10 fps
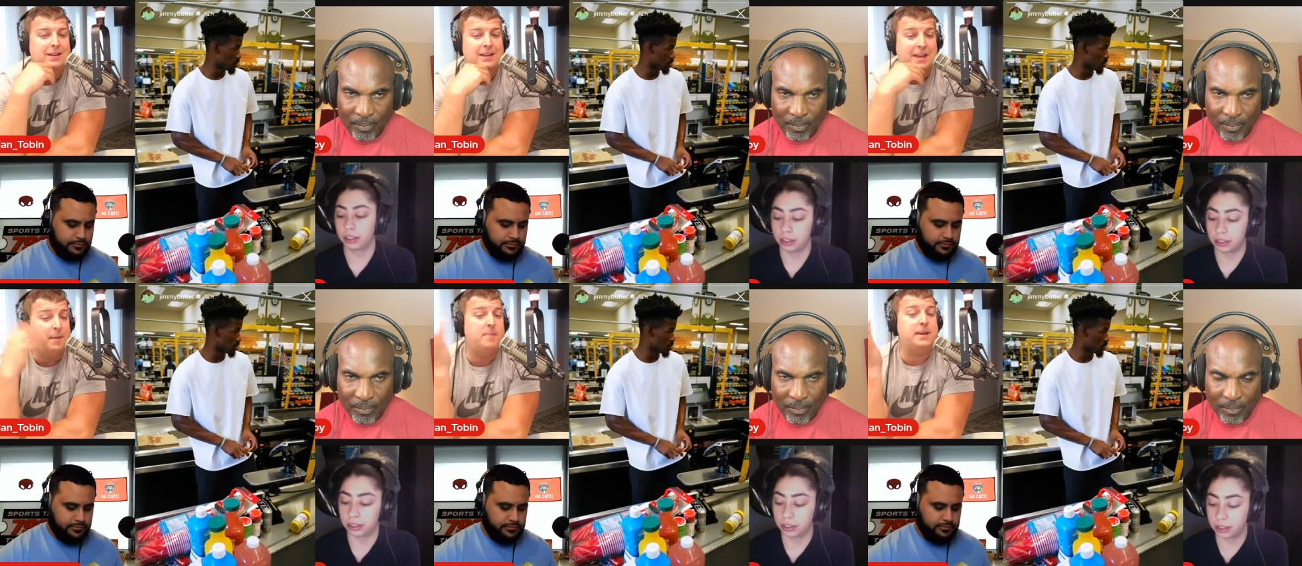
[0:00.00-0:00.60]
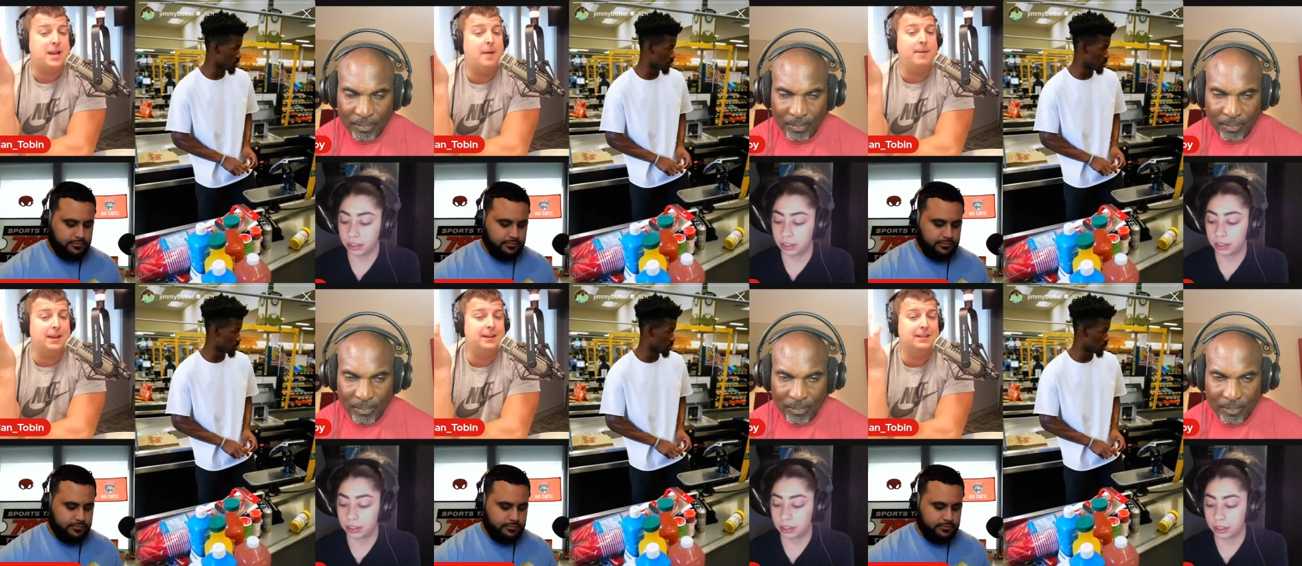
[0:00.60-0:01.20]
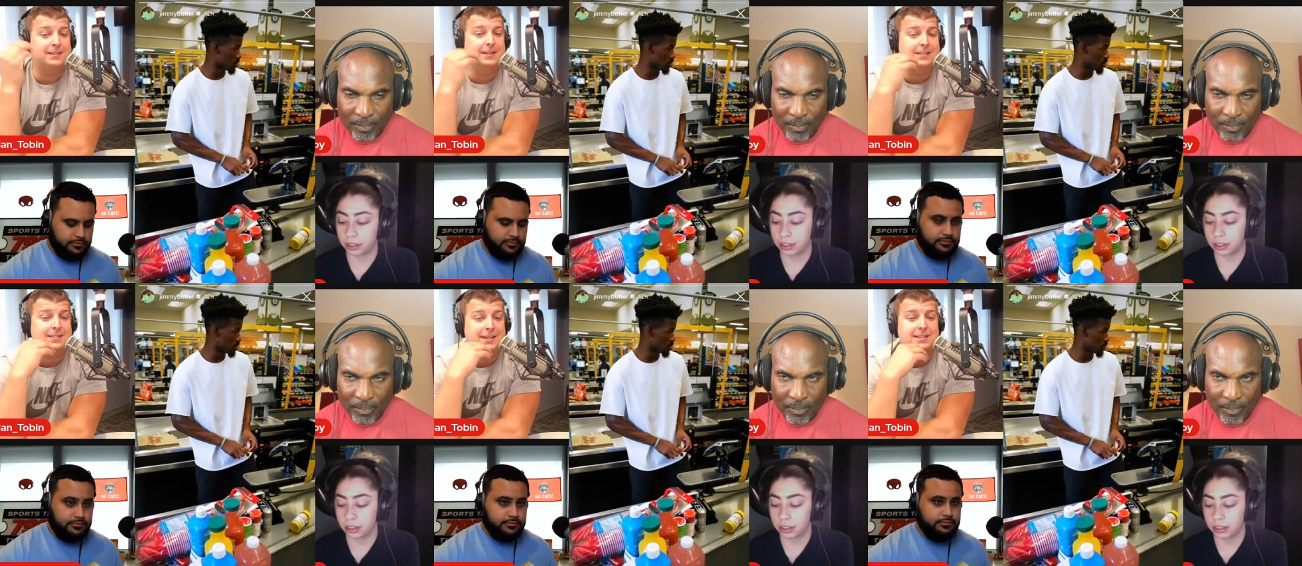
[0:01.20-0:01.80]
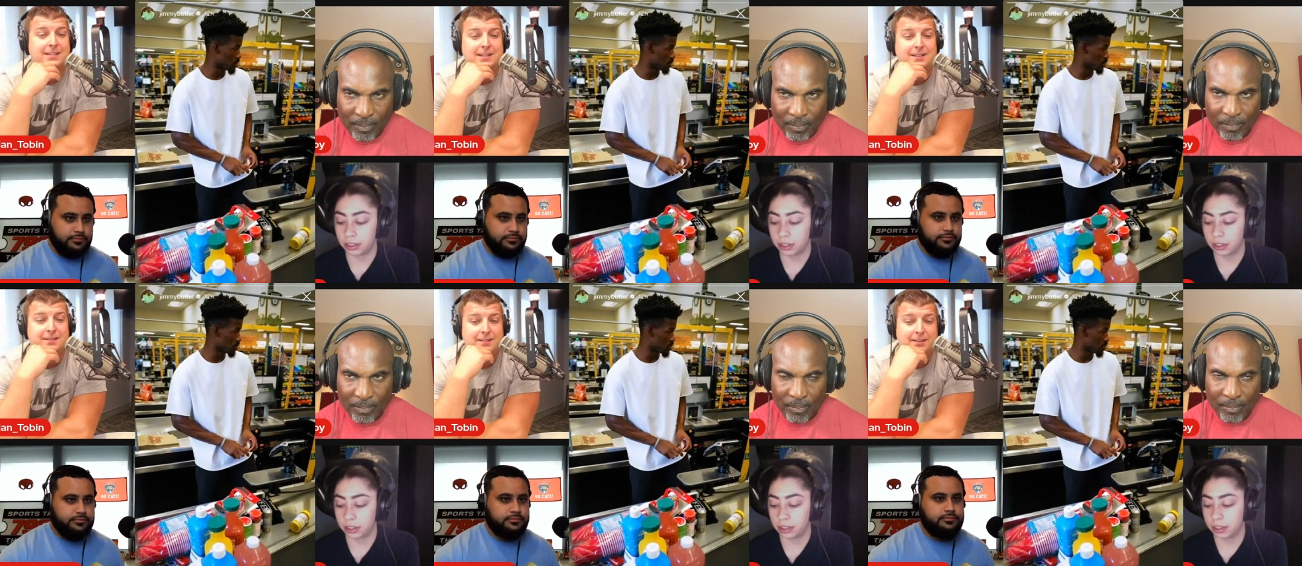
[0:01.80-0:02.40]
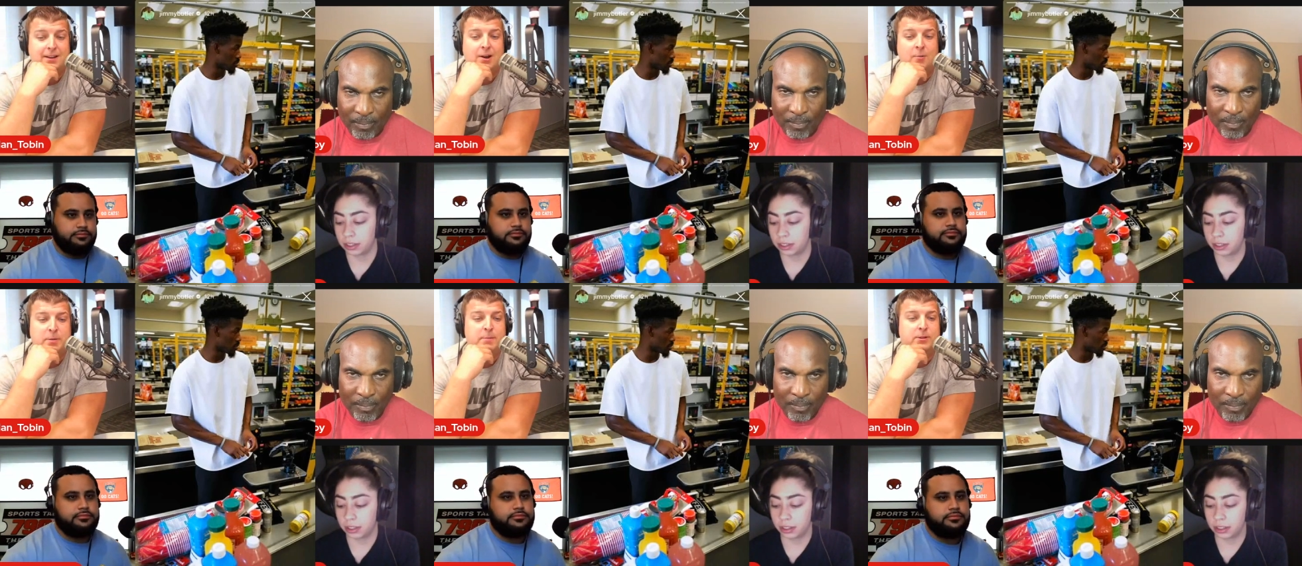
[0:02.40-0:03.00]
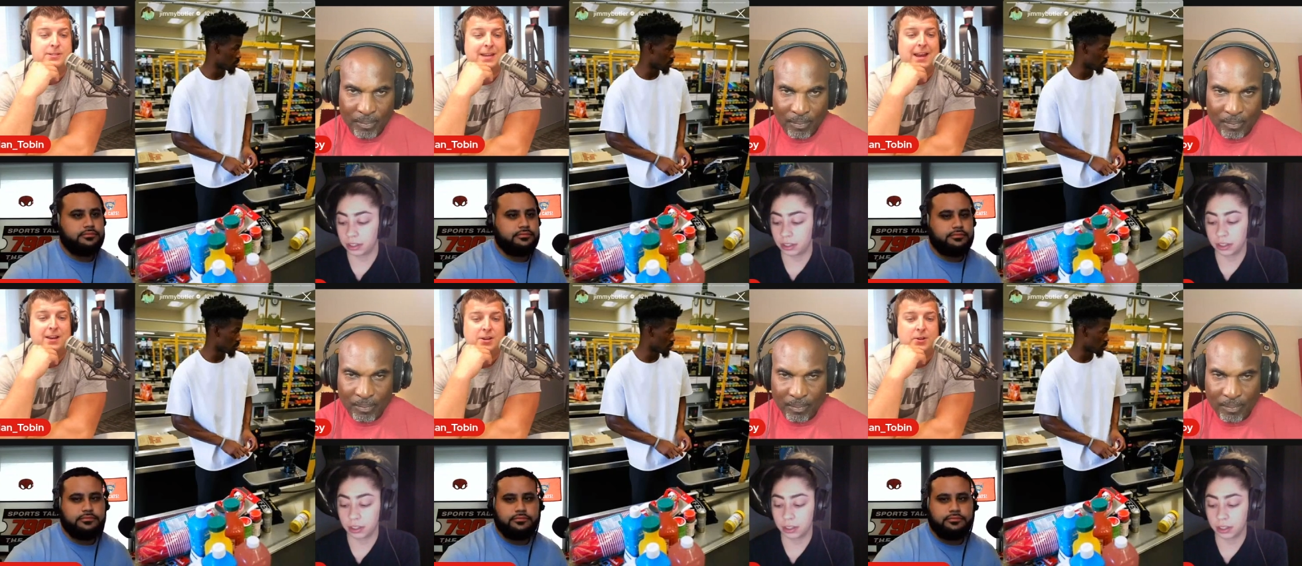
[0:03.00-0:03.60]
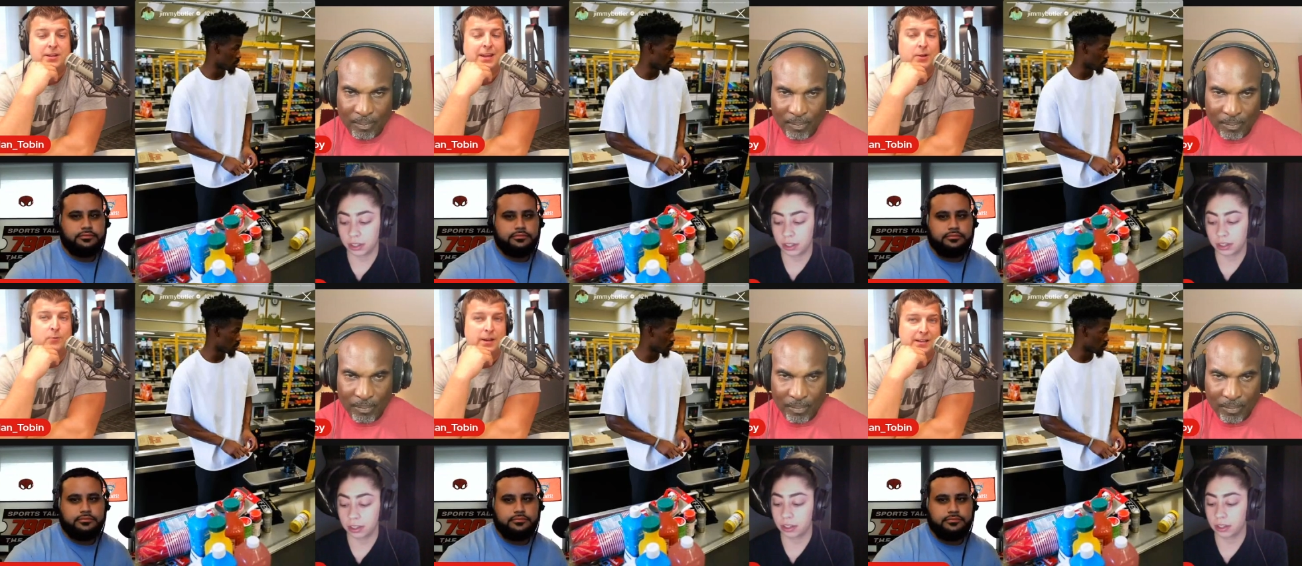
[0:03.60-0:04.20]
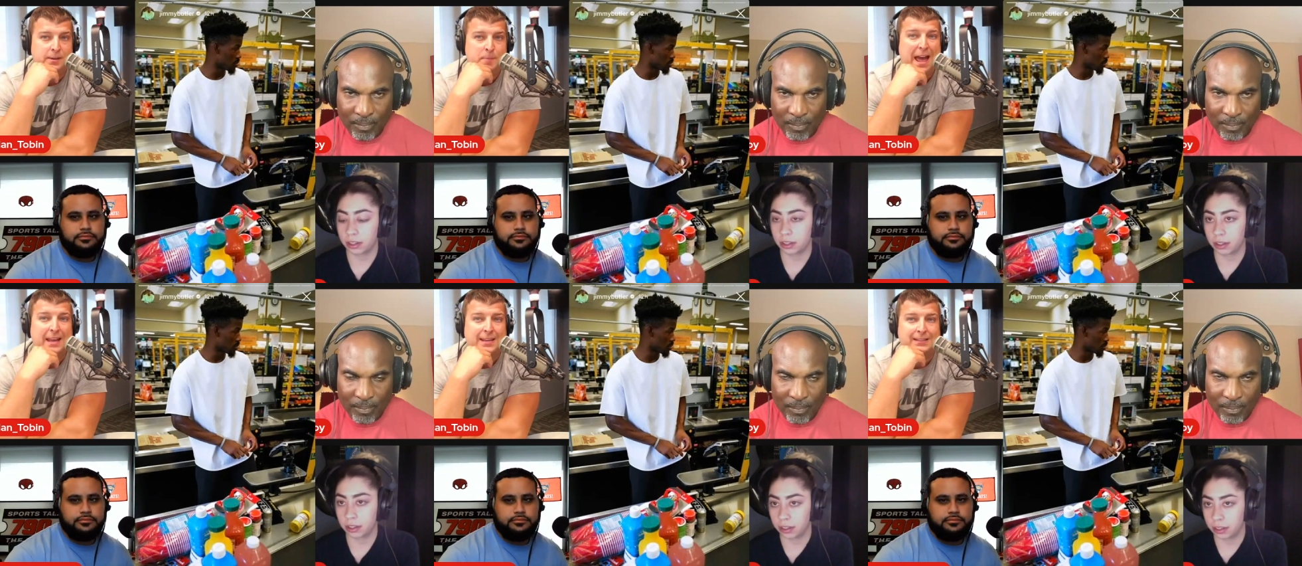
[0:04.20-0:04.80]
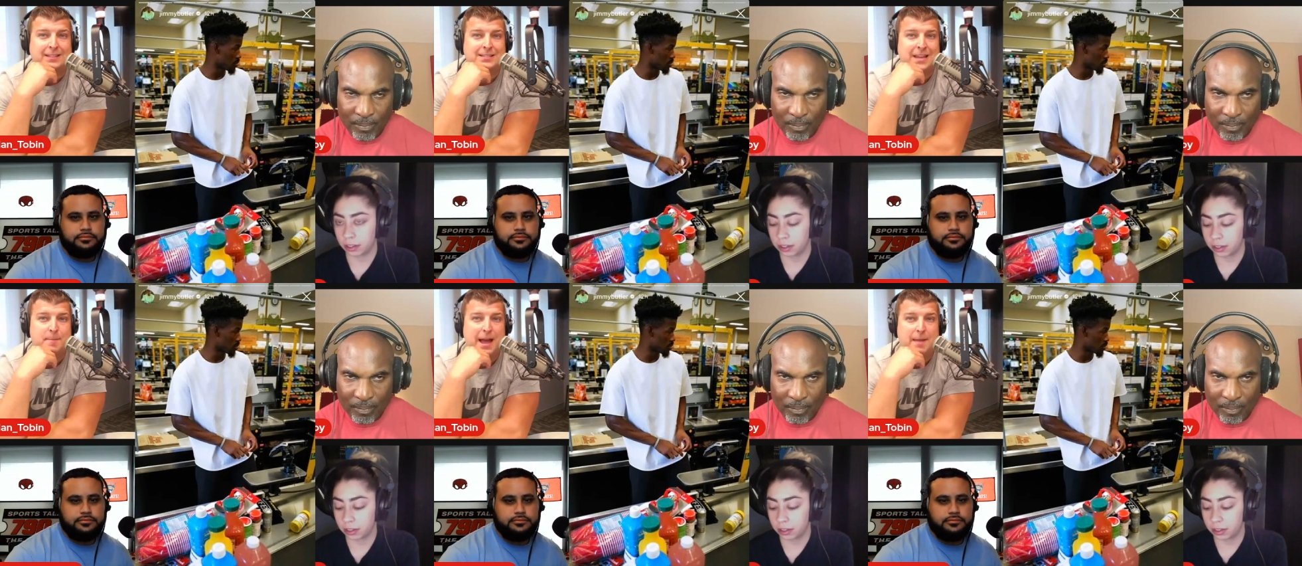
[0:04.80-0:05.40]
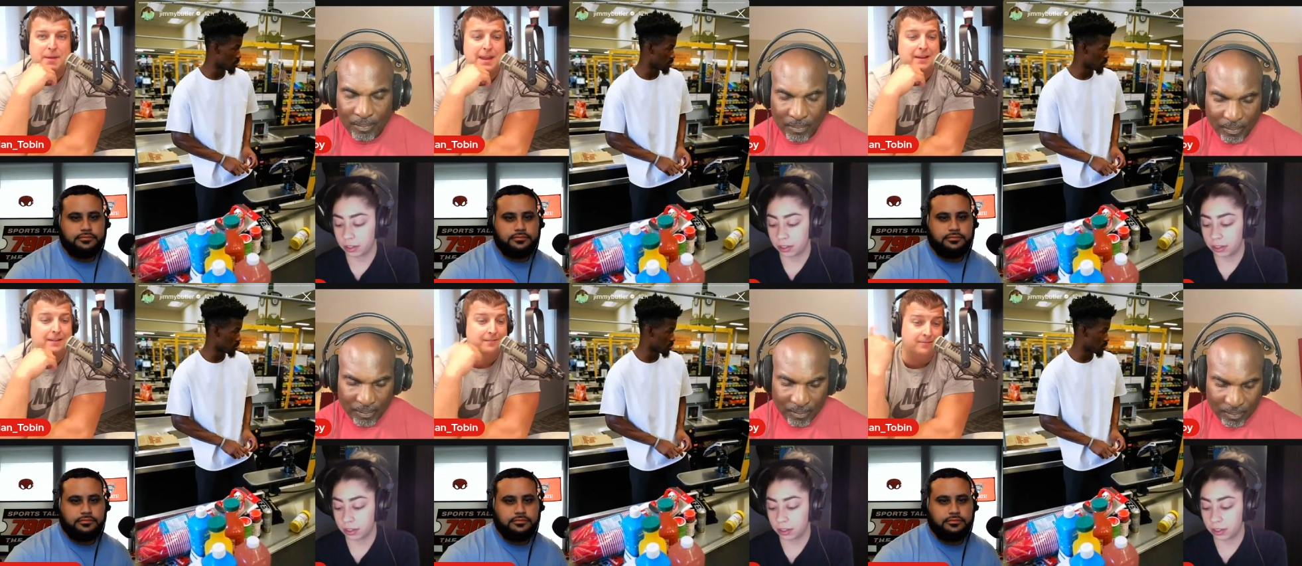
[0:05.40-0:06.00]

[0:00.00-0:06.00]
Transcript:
Speaker 1: he may be coming into this season you know, people are saying, you know, the Heat are running it back. You got the same Miami Heat.